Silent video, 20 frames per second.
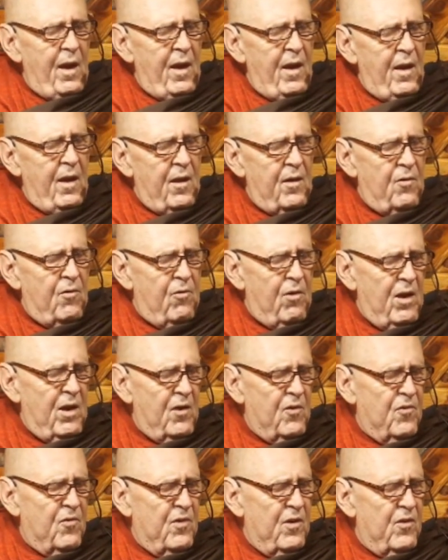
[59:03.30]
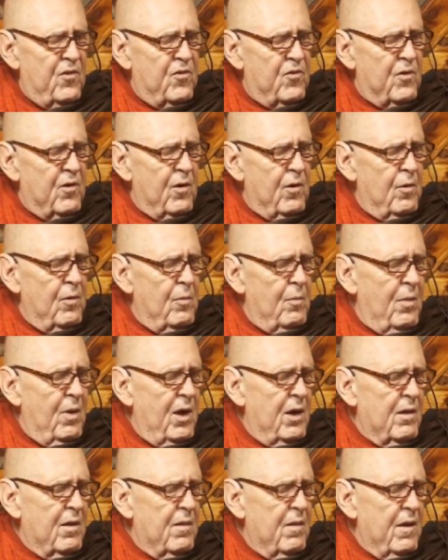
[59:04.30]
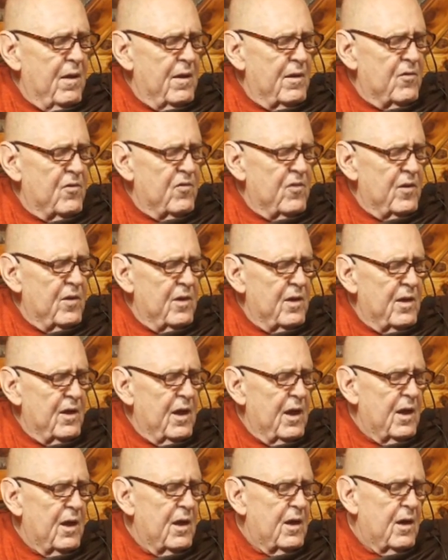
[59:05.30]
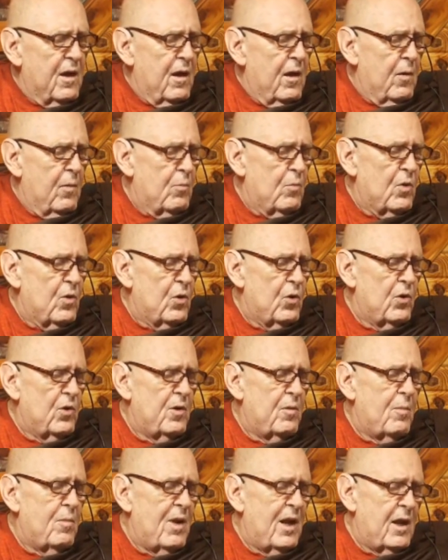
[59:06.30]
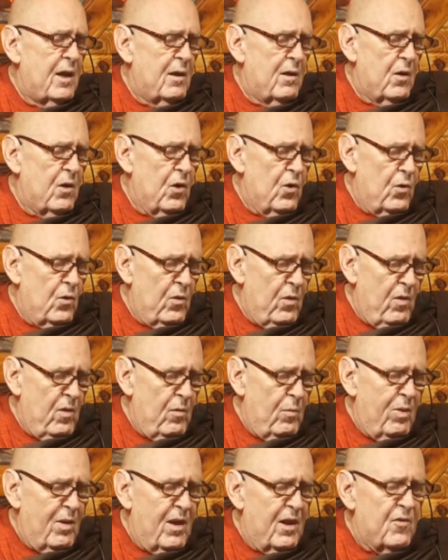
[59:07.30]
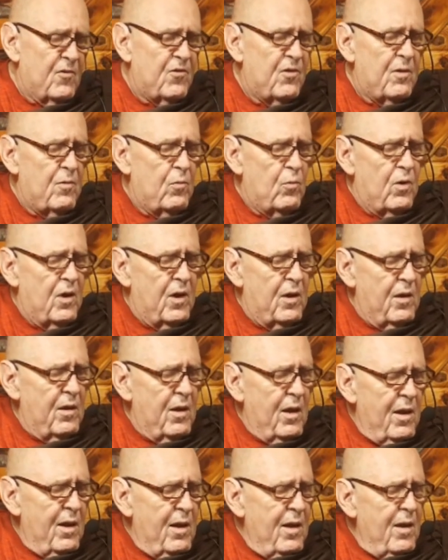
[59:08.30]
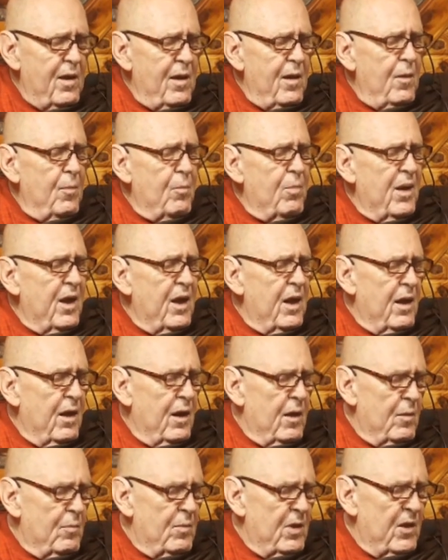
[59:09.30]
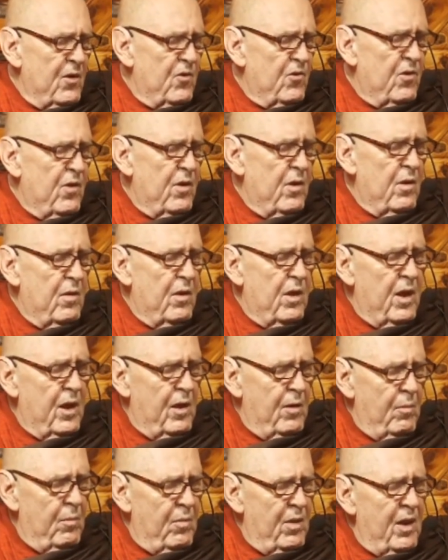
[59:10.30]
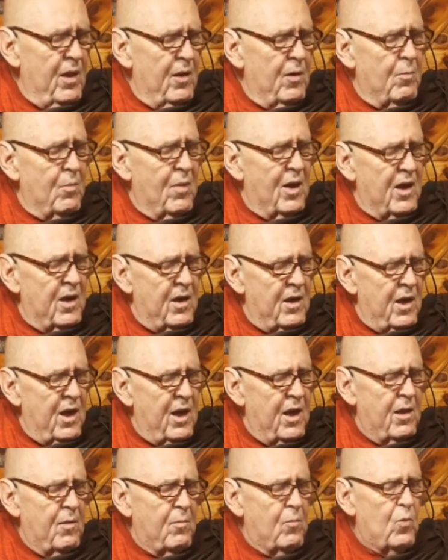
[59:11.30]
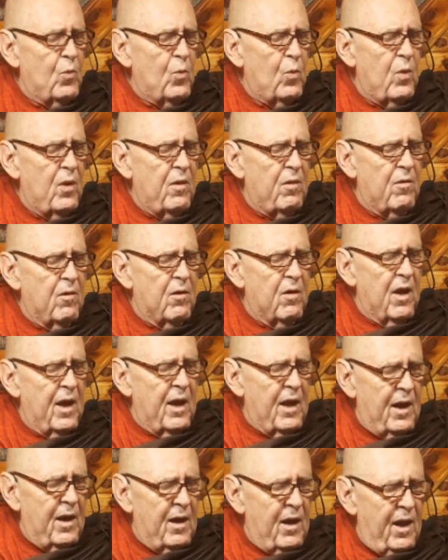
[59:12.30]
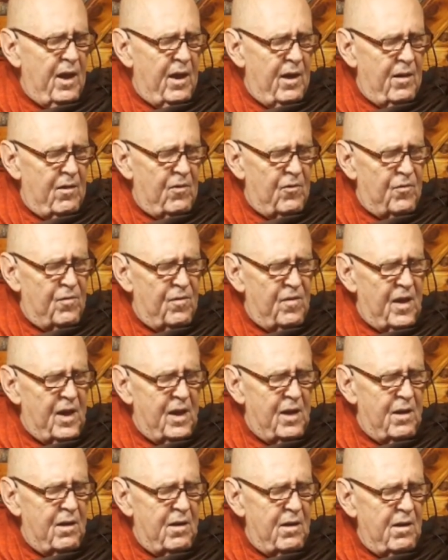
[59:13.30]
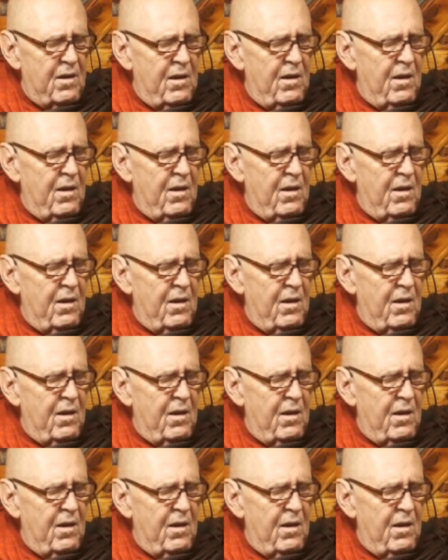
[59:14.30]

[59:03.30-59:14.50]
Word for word: He addressed a certain monk thus Come, good man, go to the Blessed One Pay homage to him in my name with your head at his feet.